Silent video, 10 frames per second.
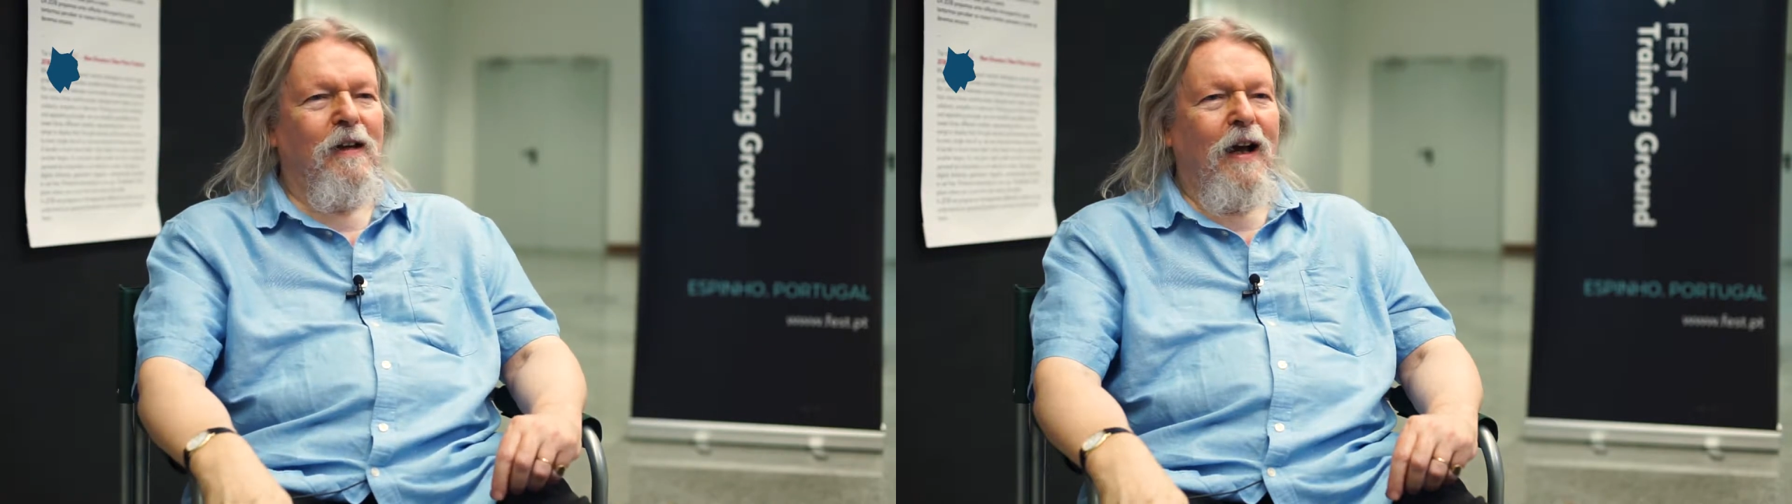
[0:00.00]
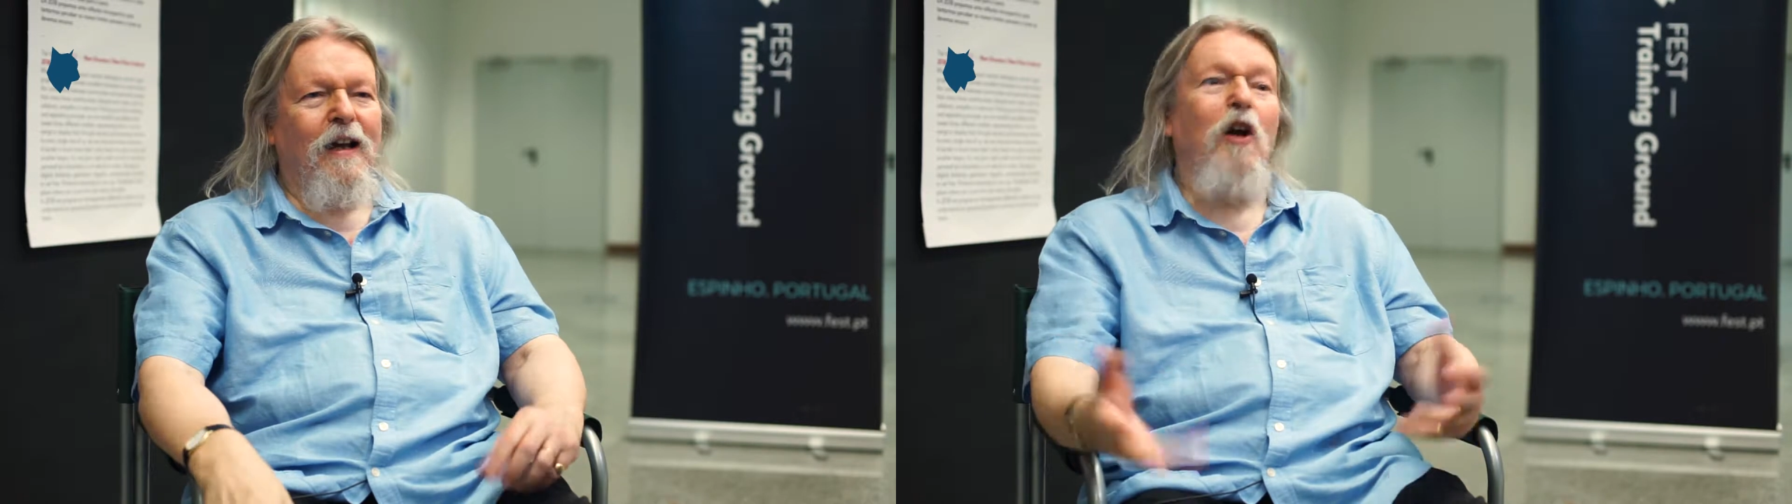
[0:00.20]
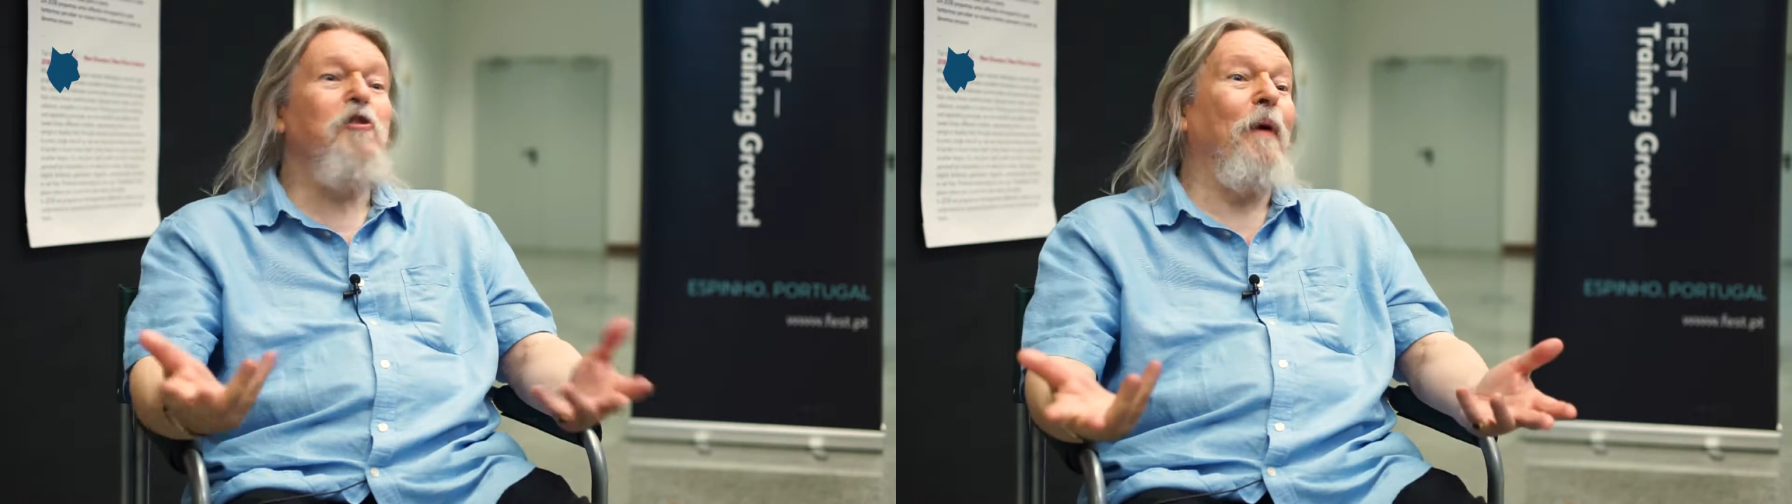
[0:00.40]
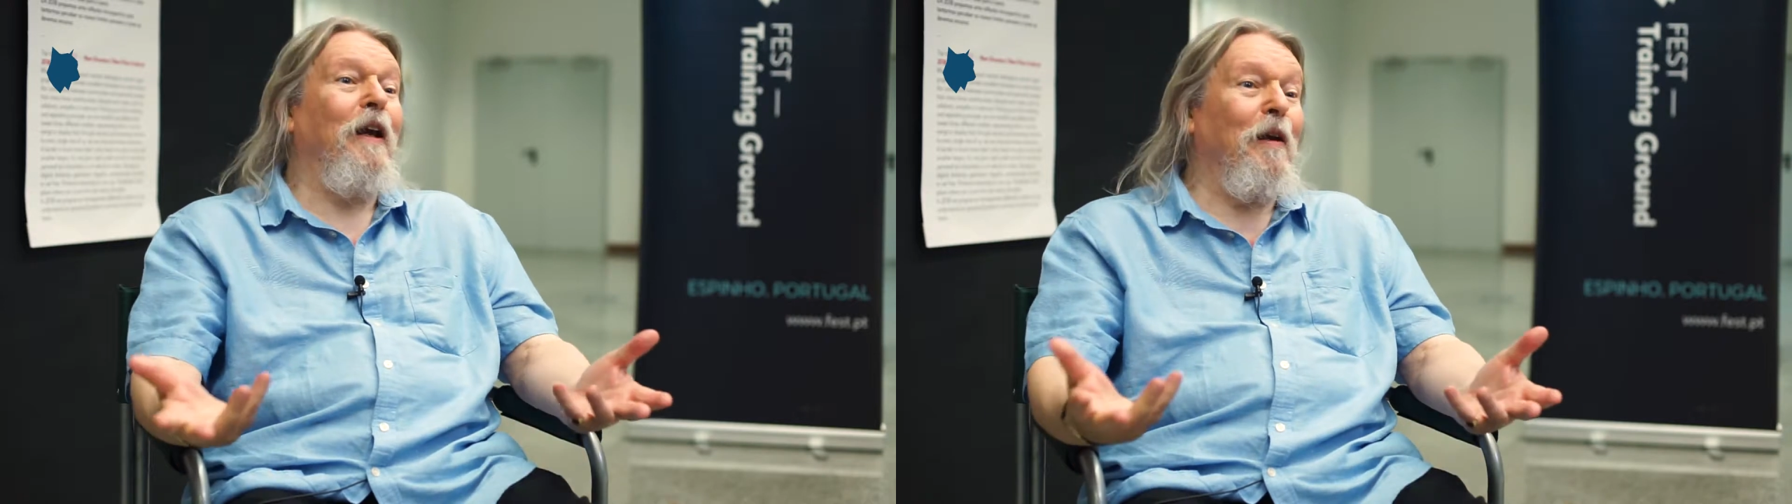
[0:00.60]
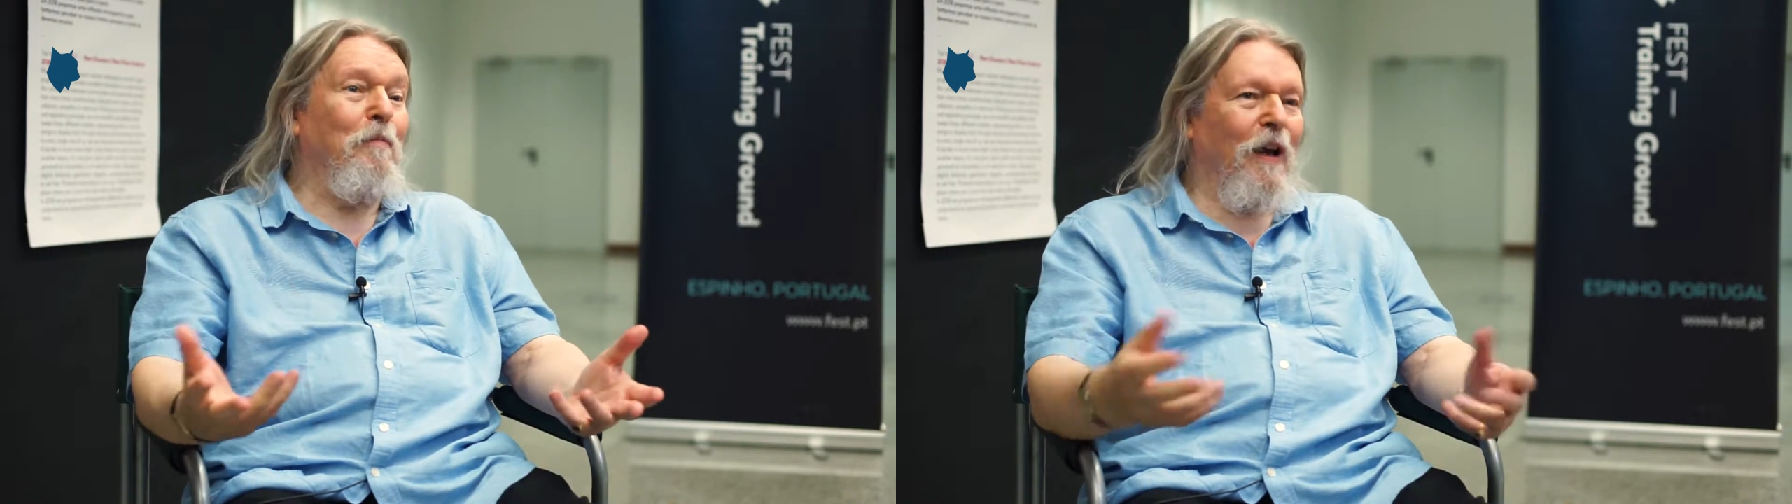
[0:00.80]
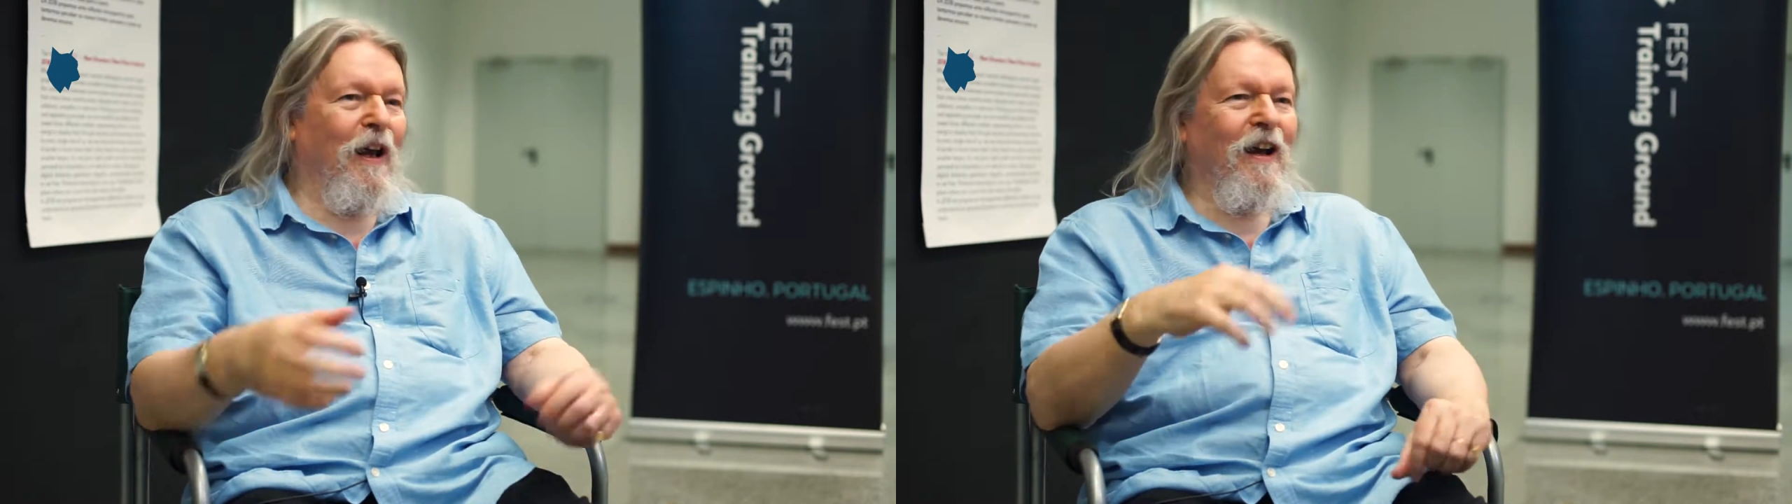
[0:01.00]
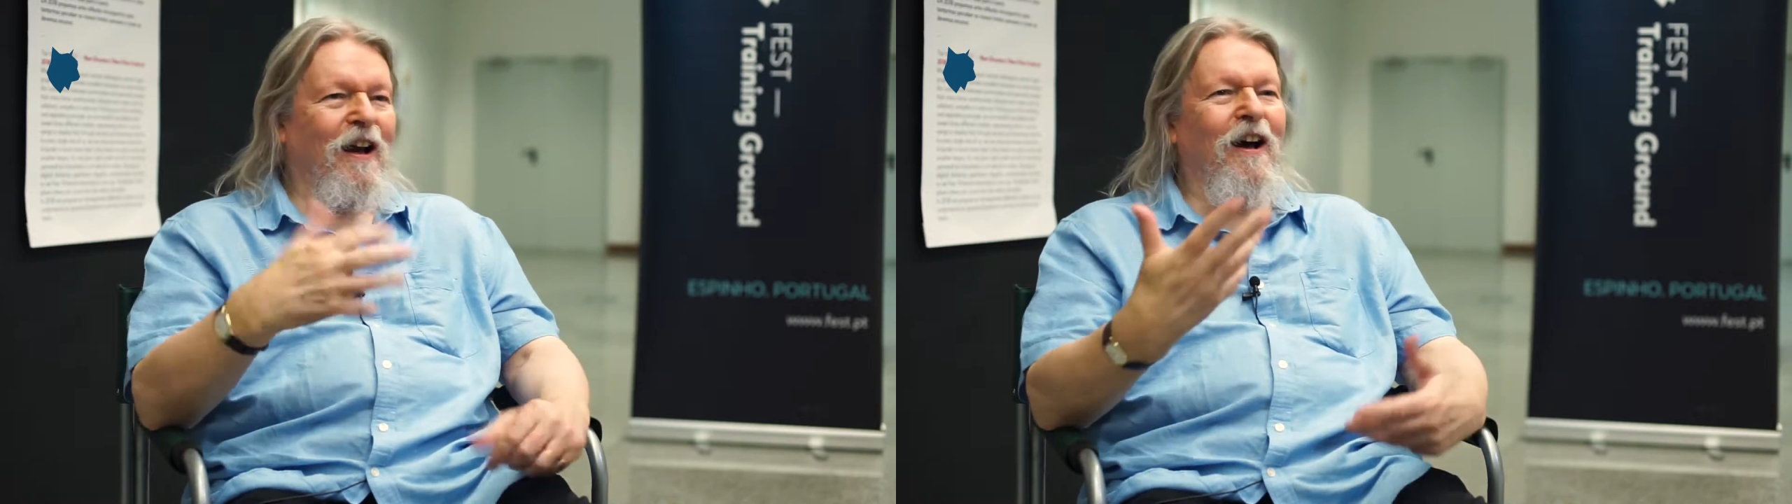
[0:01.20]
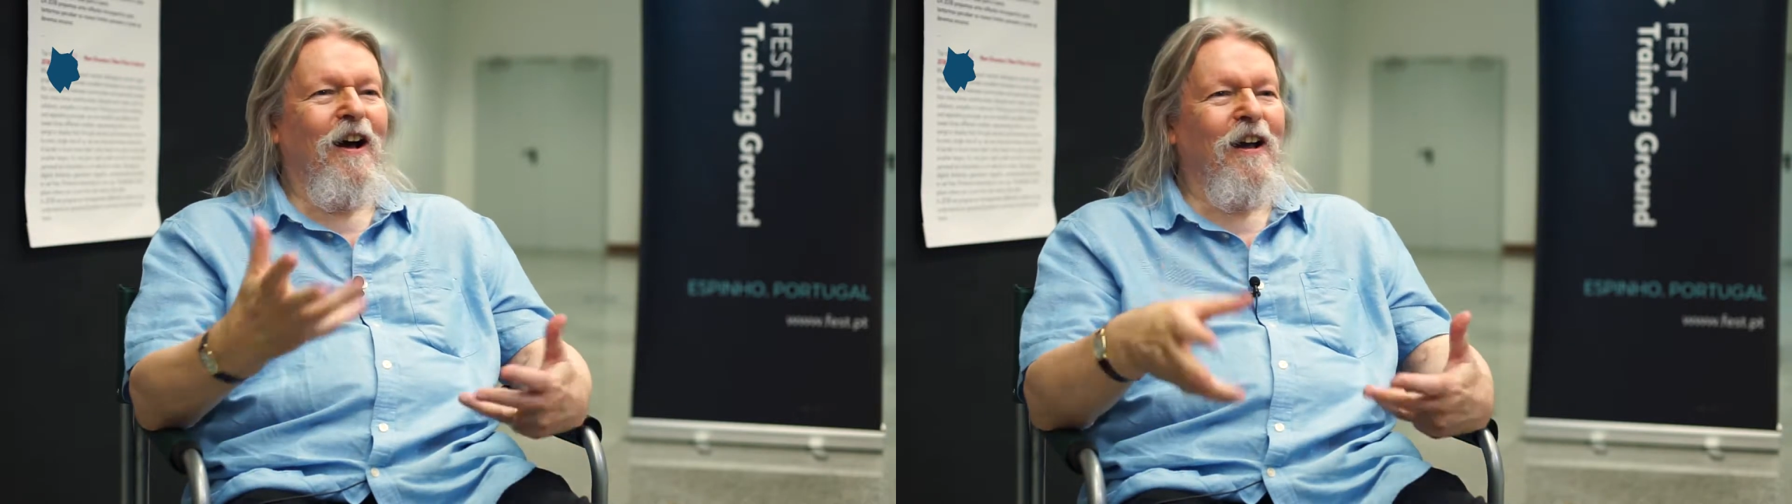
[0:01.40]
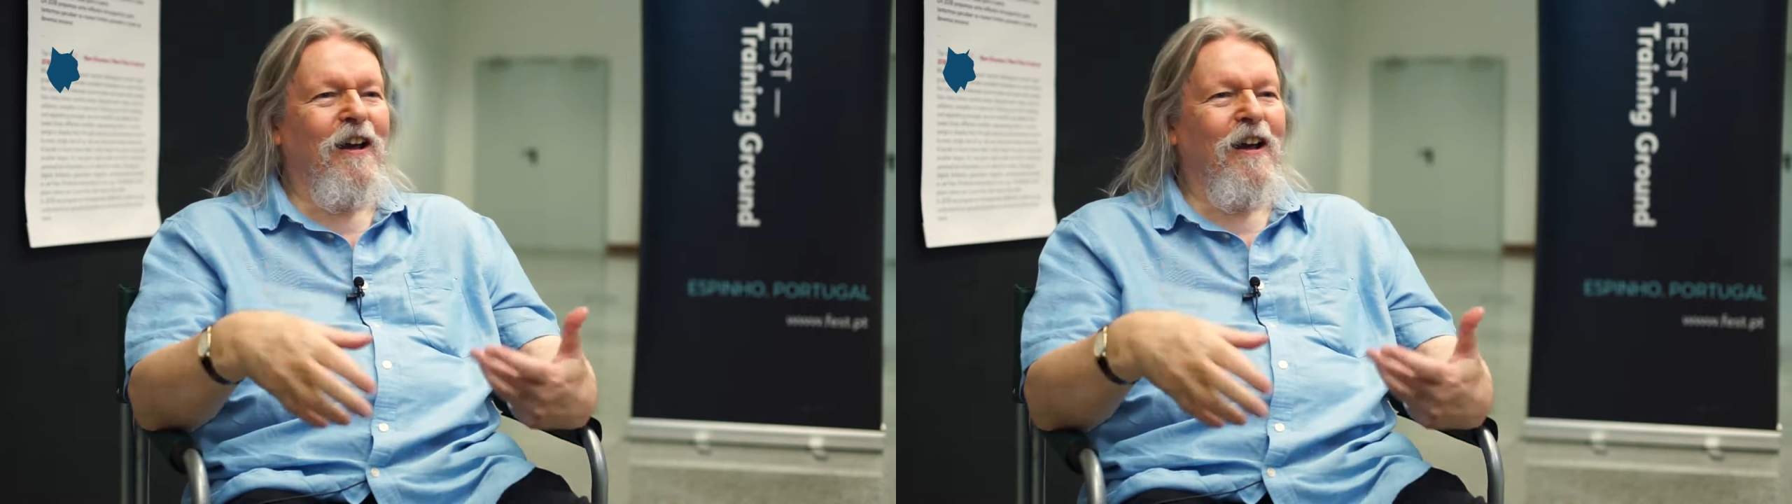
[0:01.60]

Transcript: I can't speak it, but I